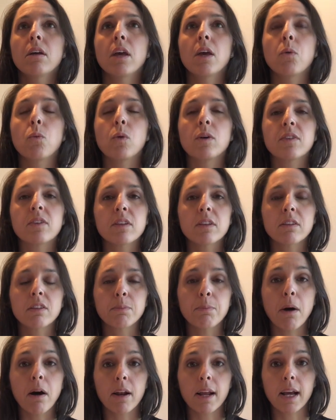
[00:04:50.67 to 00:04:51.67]
the
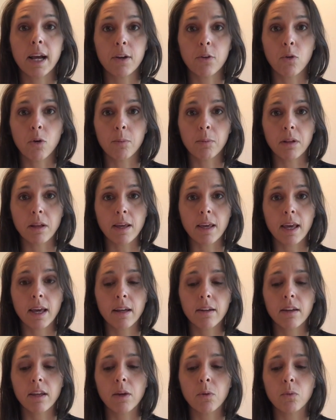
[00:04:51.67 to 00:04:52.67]
spotting I normally
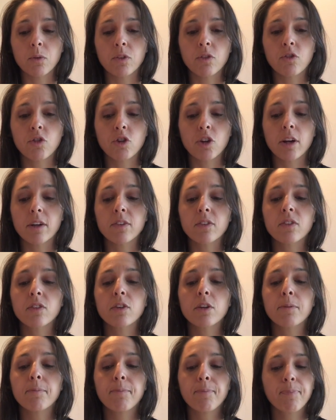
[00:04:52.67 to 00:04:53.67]
get. It was
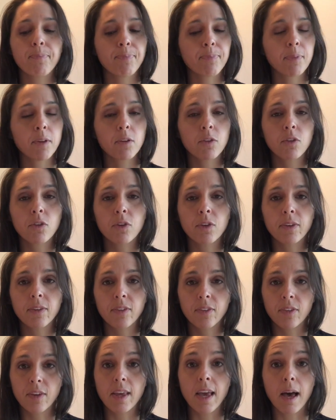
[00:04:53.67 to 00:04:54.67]
just
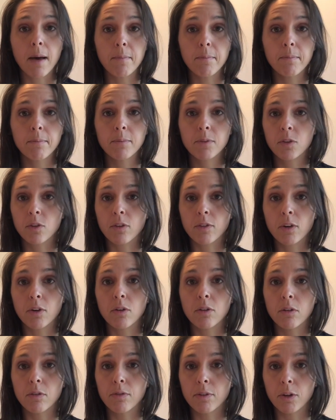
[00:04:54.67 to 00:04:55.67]
CM,
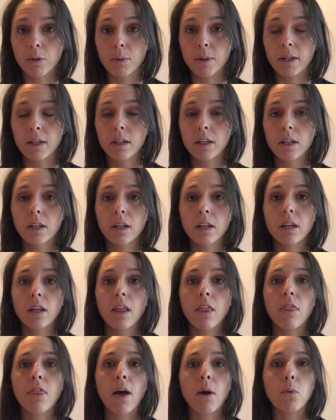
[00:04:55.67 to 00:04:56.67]
cervical fluid,
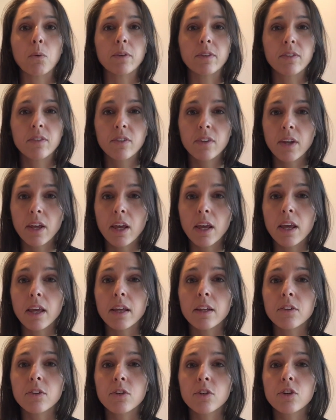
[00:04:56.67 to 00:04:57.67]
that was
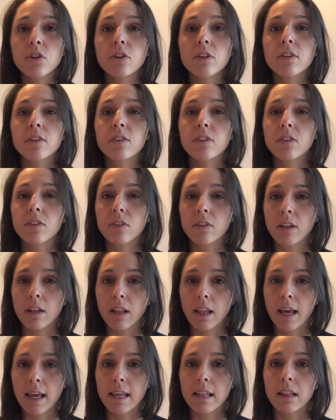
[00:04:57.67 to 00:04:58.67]
tinged
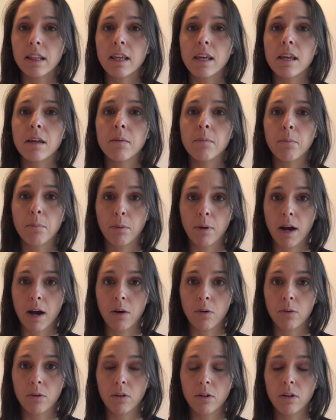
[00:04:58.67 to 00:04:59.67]
slightly
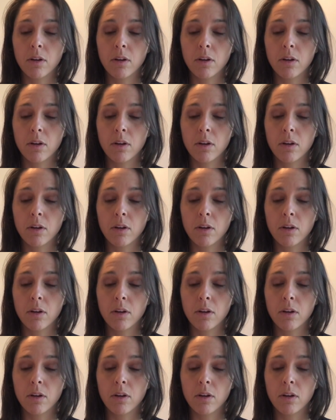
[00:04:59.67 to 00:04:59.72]
brown.